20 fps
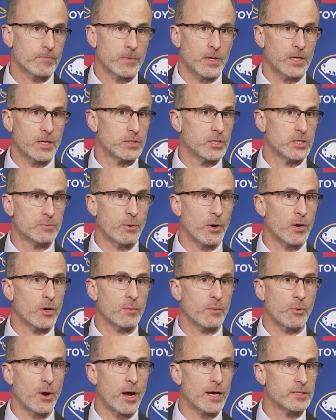It's just part of
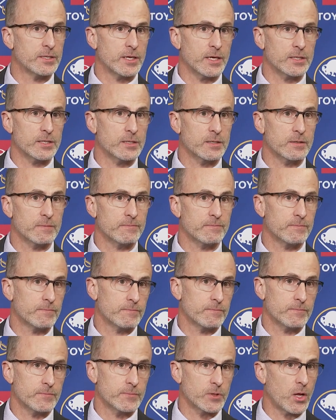the process.
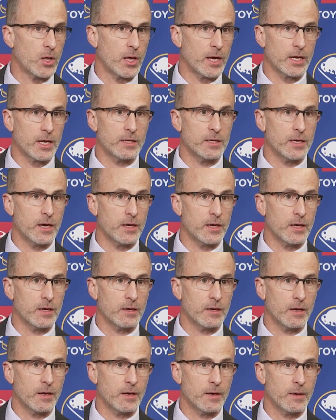That's all I can tell you.
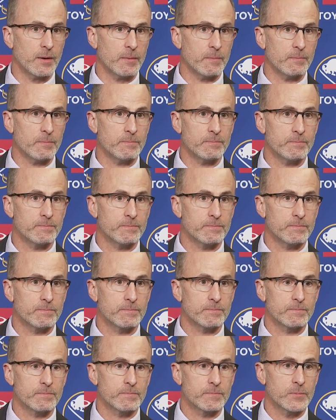
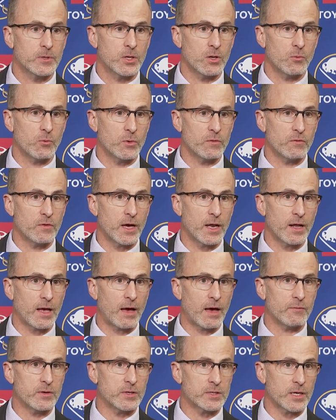You know, we've got to
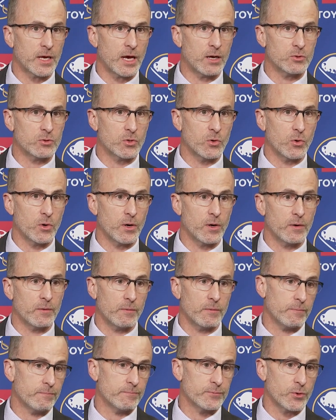obviously
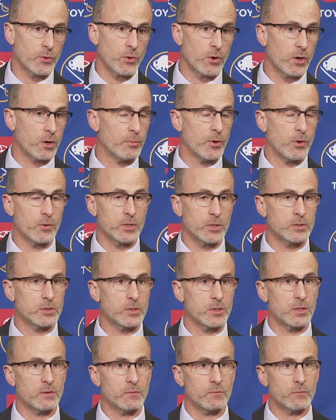outscore our
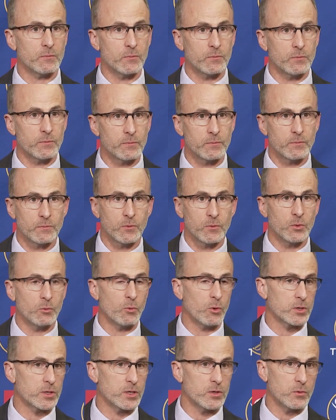opponents, and we
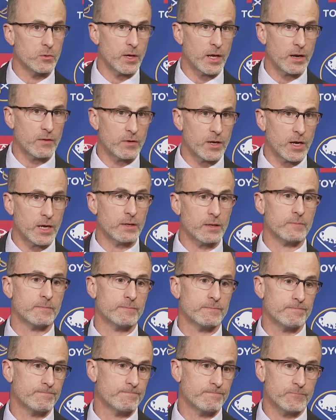work to do that every night.
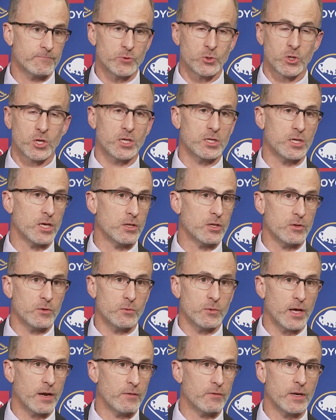We'll continue to
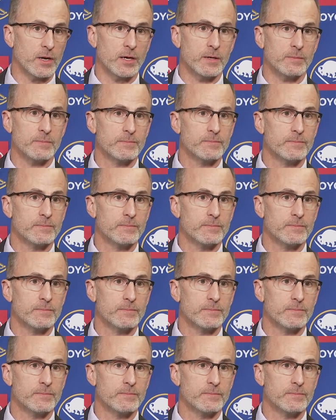do that every night.